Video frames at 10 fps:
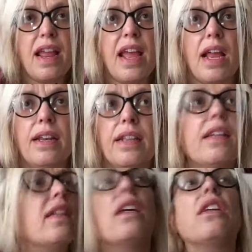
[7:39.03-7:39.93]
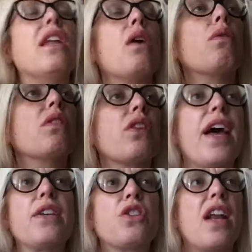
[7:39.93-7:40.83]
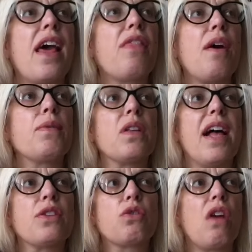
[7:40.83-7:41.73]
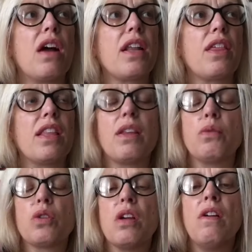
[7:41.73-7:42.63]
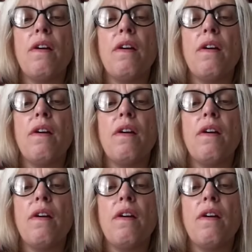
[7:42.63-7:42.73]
And you know, the Last Jedi I thought was the last straw, and I thought those